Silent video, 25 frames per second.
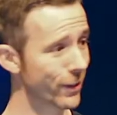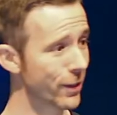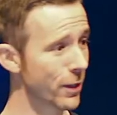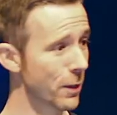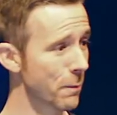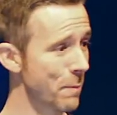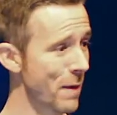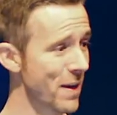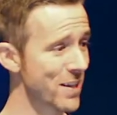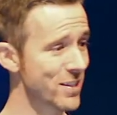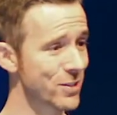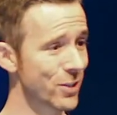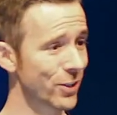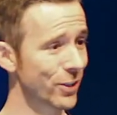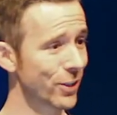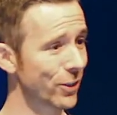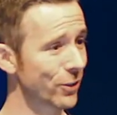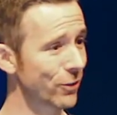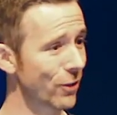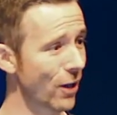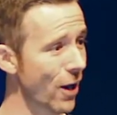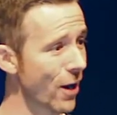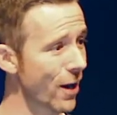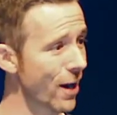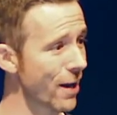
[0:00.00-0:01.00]
You're the
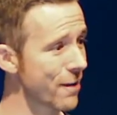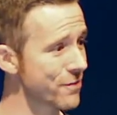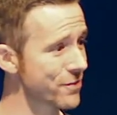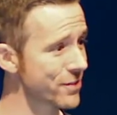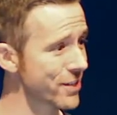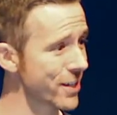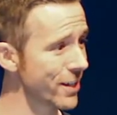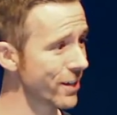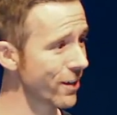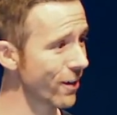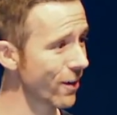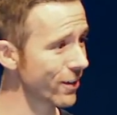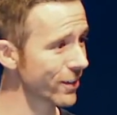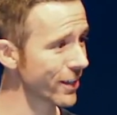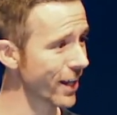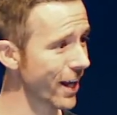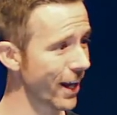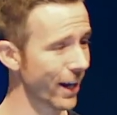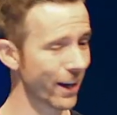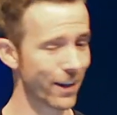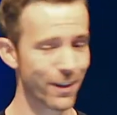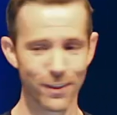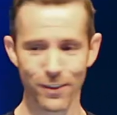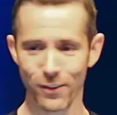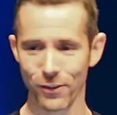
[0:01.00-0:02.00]
best-looking crowd I've seen all
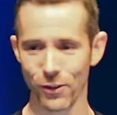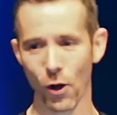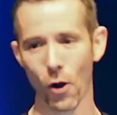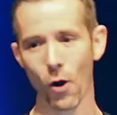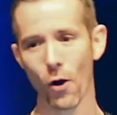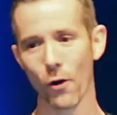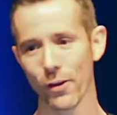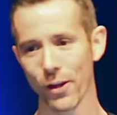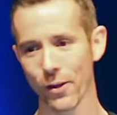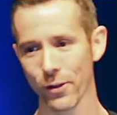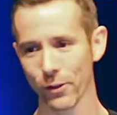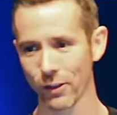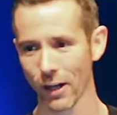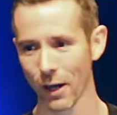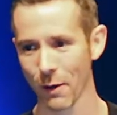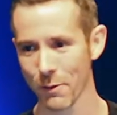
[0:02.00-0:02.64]
day. No, the other